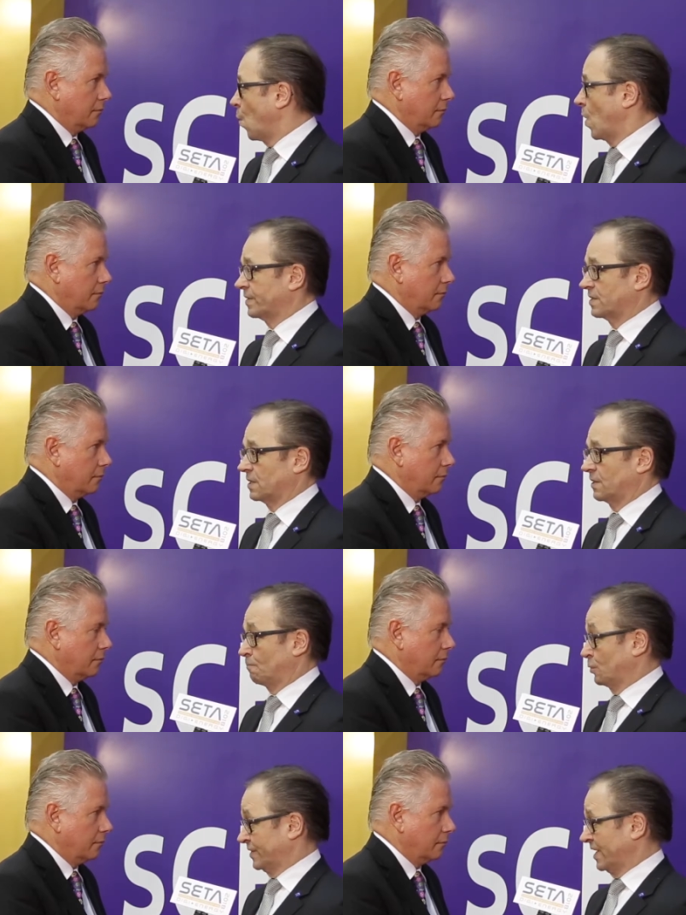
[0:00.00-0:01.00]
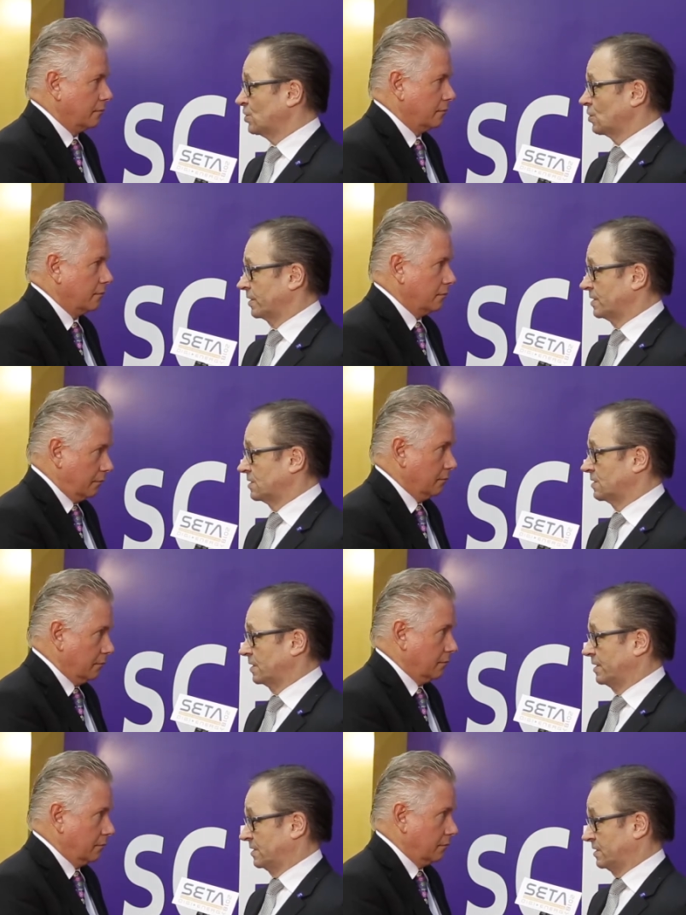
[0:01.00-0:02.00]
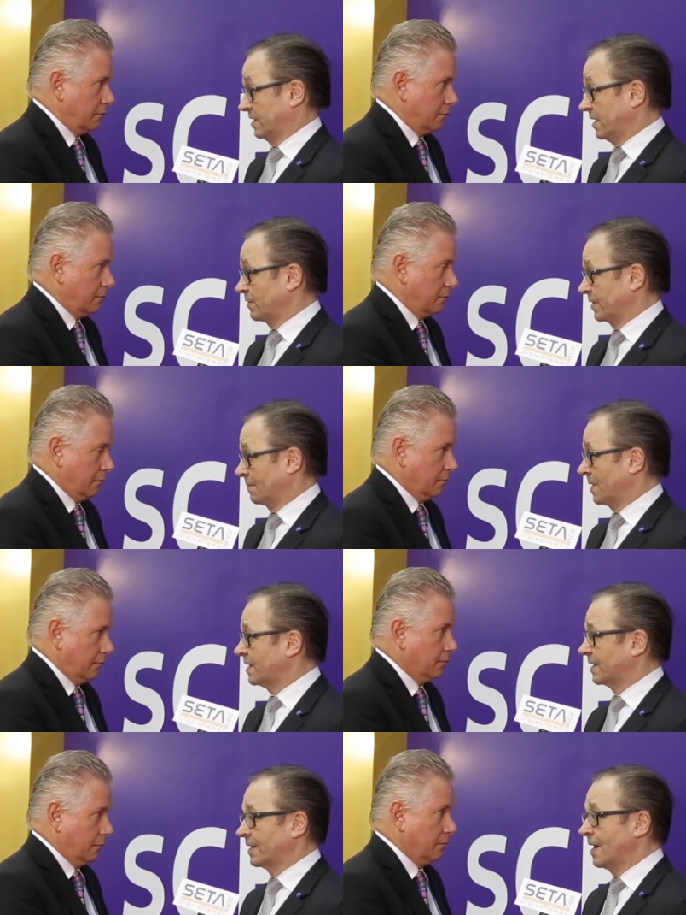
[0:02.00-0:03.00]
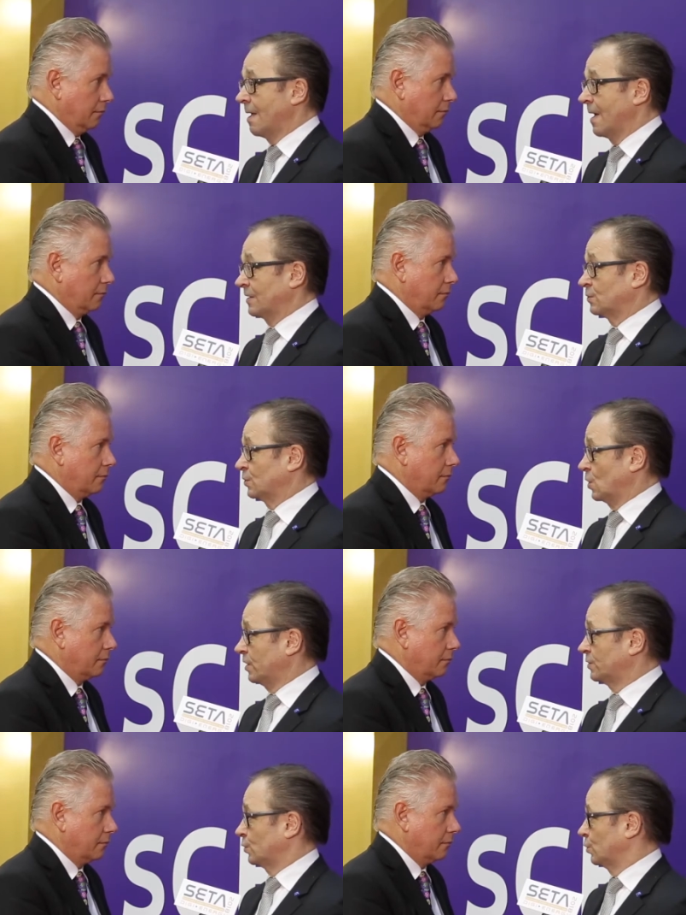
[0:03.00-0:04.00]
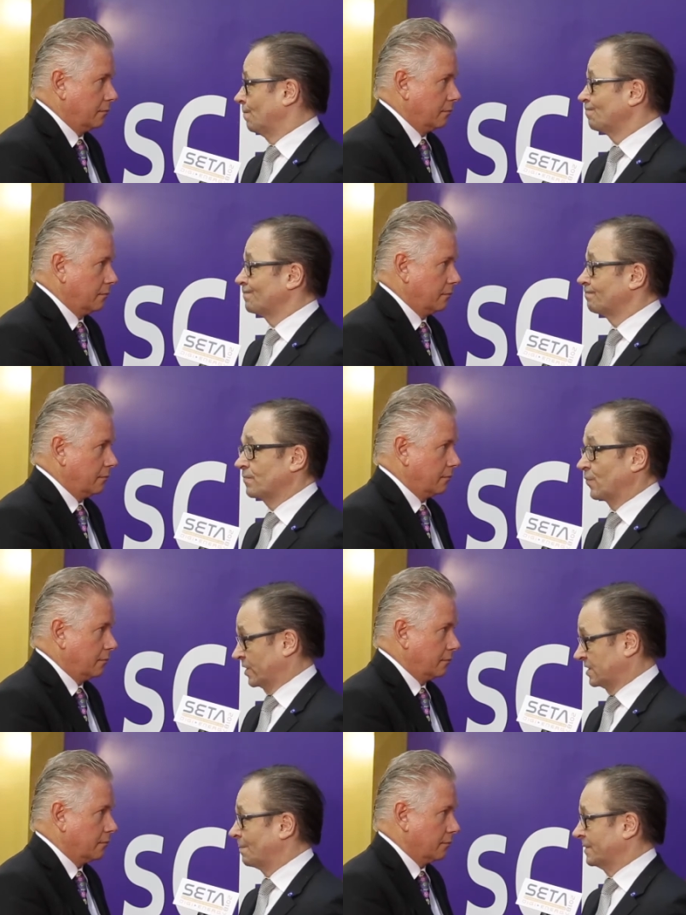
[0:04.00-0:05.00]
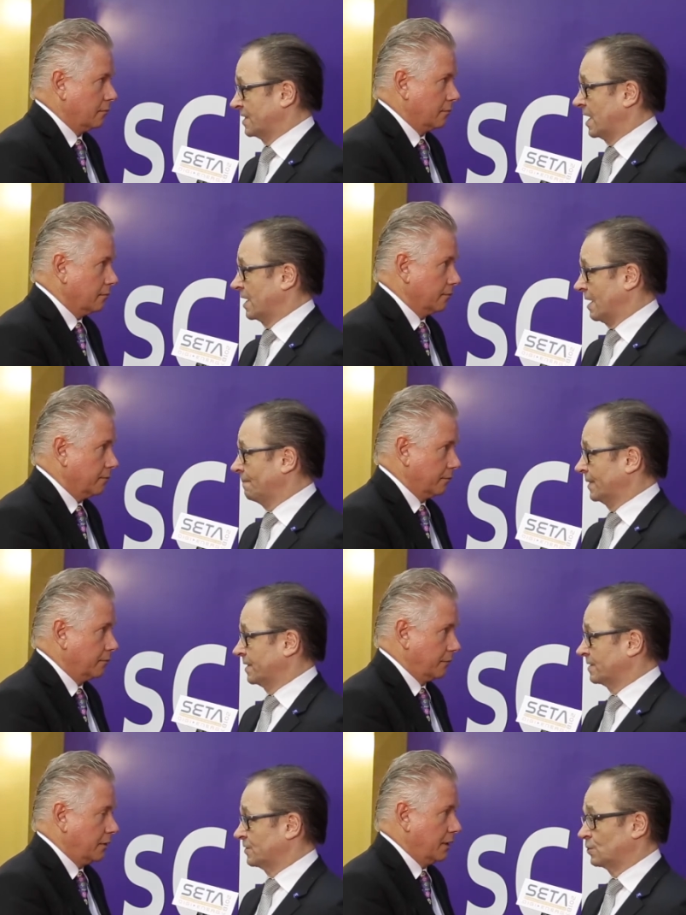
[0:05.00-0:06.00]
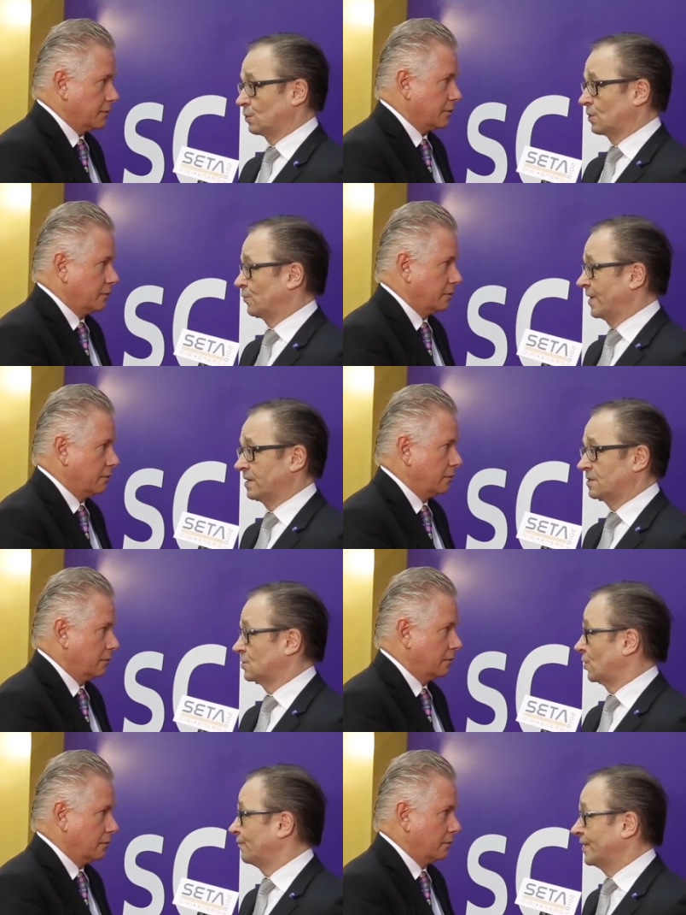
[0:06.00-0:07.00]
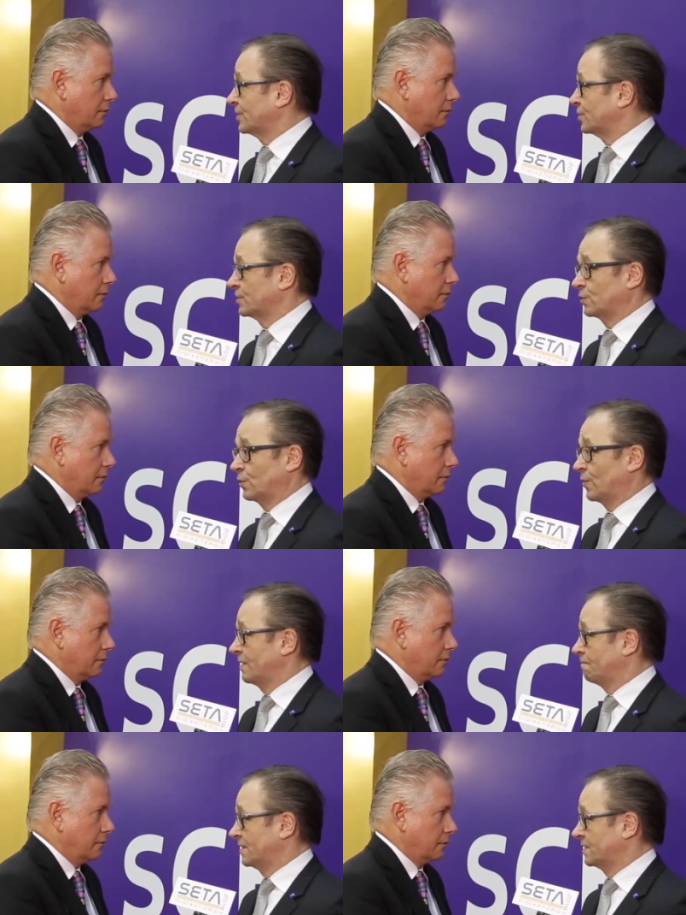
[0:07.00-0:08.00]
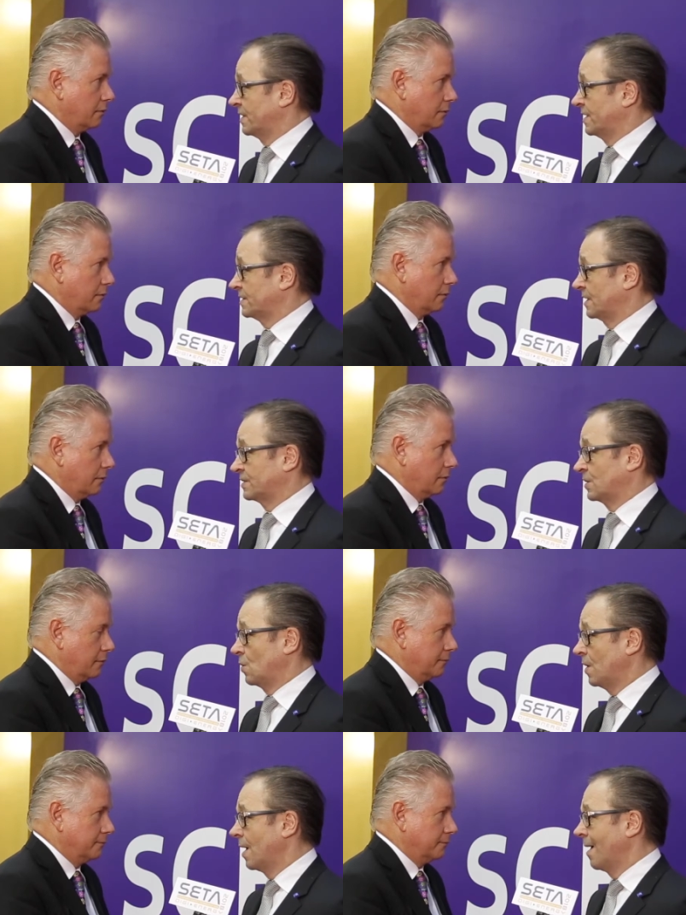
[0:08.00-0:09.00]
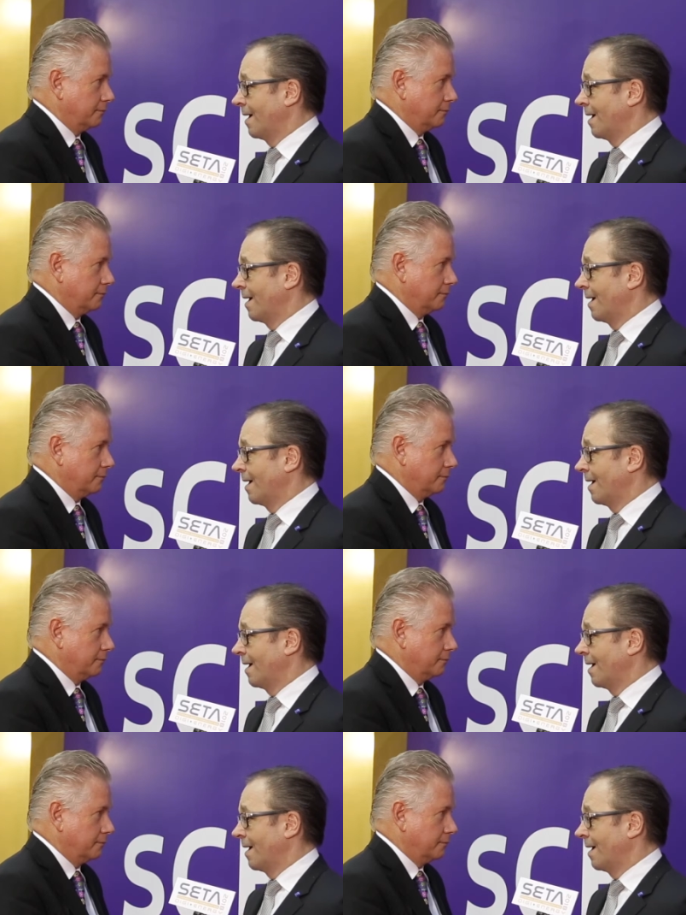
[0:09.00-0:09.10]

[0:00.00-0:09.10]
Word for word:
Speaker 1: what potential is, is here in the market mm. and to talk to, for example, Thai companies yes. to create joint ventures, to create business. And so